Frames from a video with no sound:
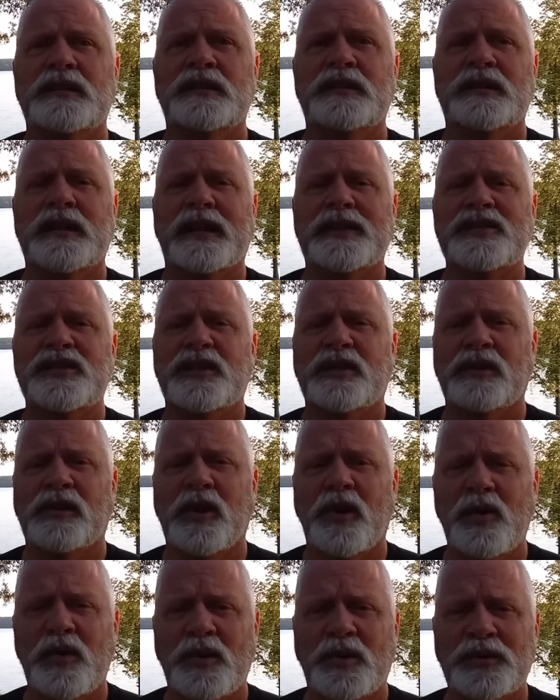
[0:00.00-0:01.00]
That's their
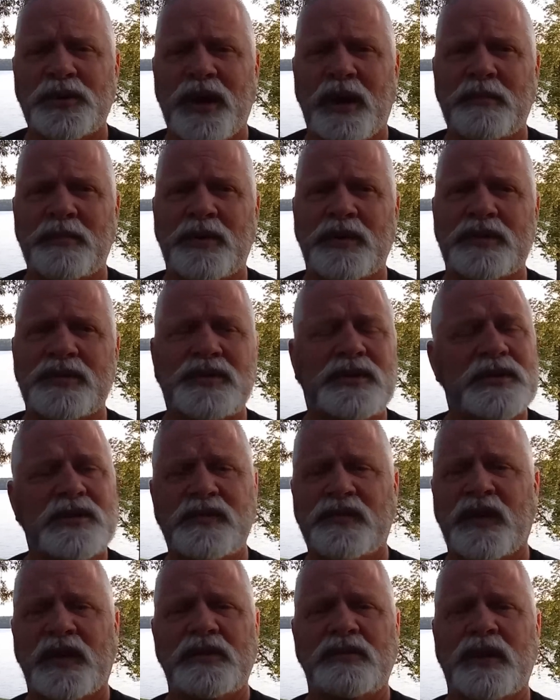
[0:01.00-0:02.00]
local numbers. Just a
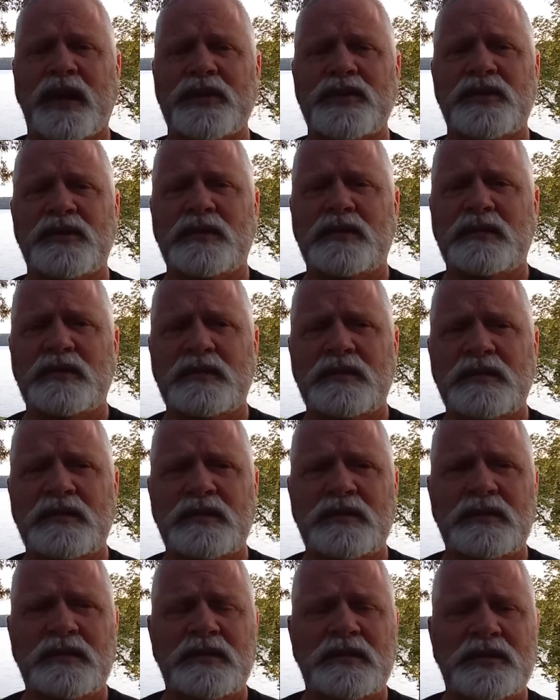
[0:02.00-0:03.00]
fundraiser.
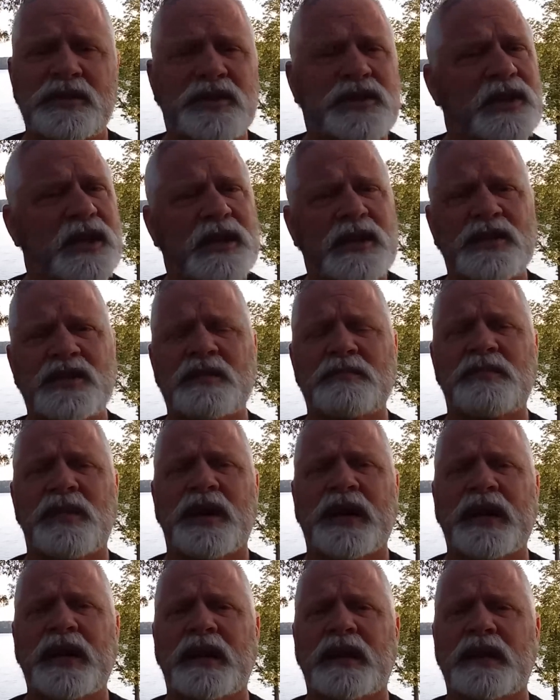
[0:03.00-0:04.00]
Just get us some
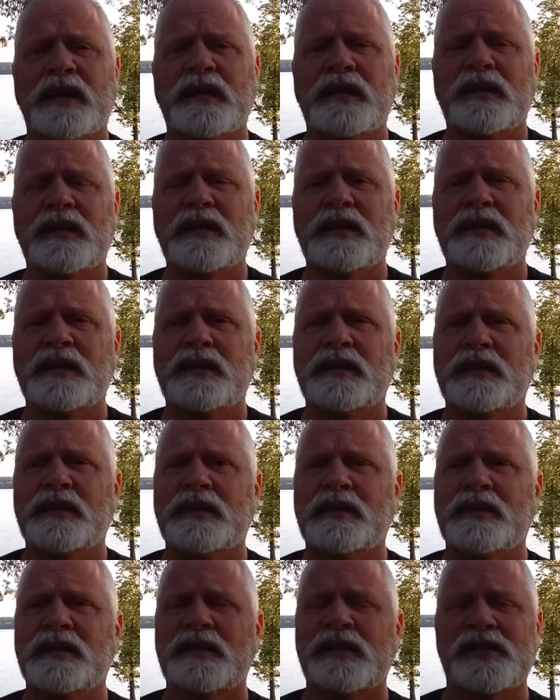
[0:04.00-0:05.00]
money.
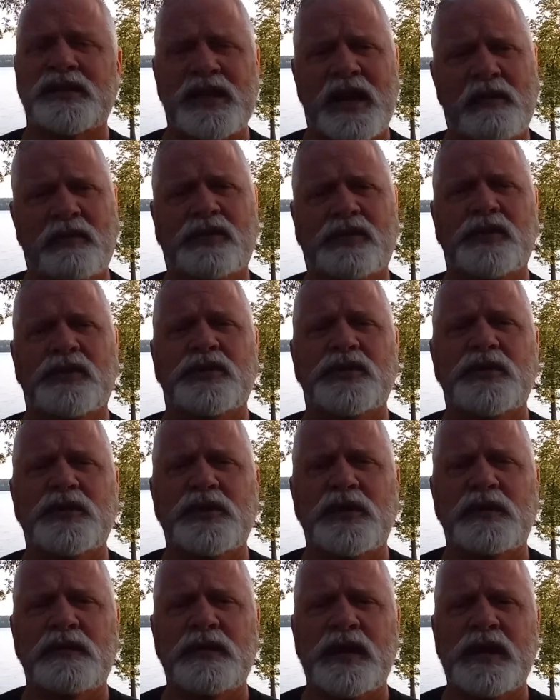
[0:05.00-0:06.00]
Is that what they're doing
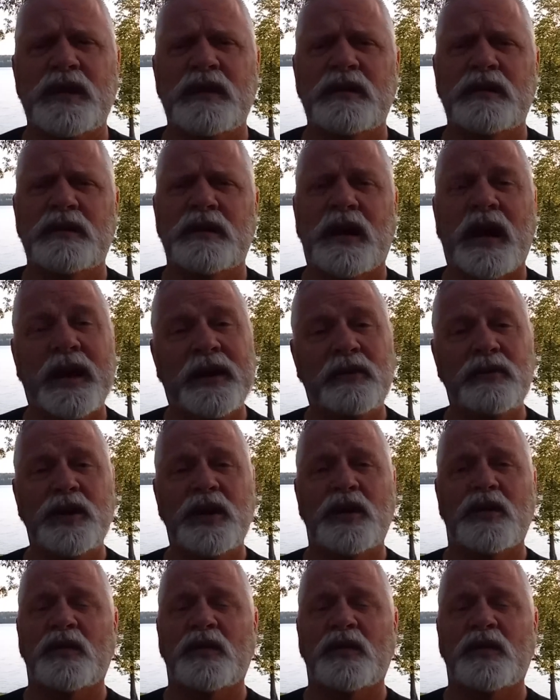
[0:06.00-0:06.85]
over there? I don't know.